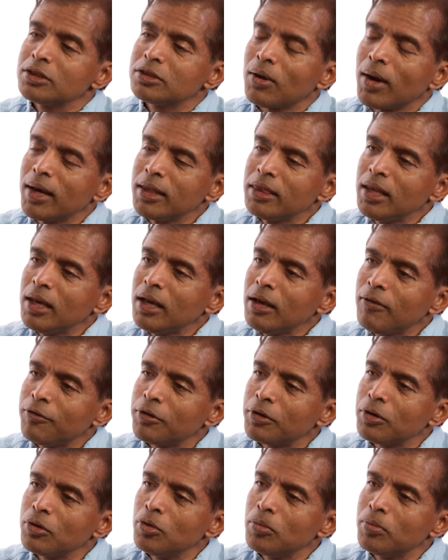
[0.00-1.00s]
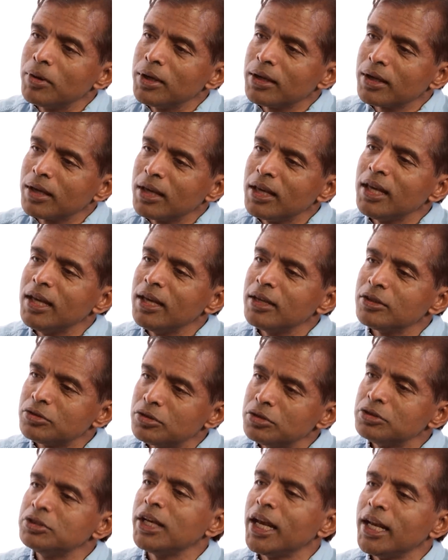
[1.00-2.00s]
So I think for Uber, the key
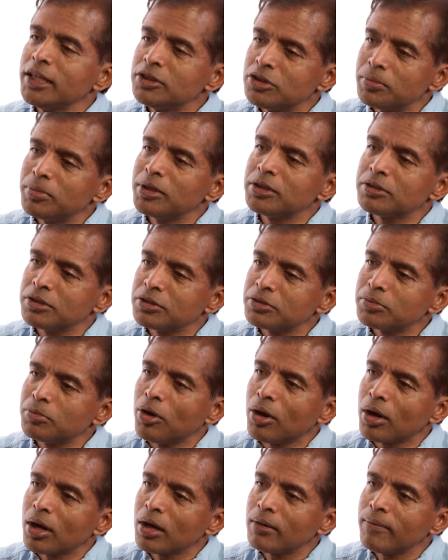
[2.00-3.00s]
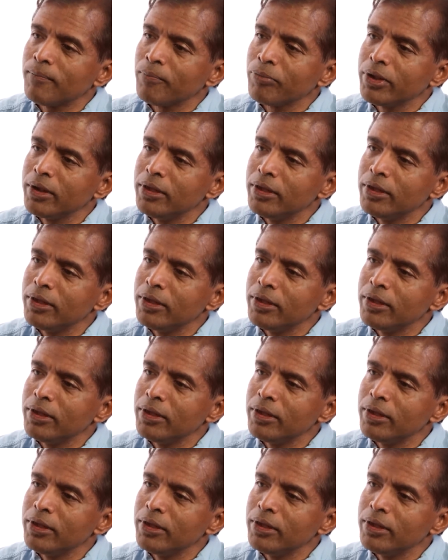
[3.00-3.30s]
is to change the business model.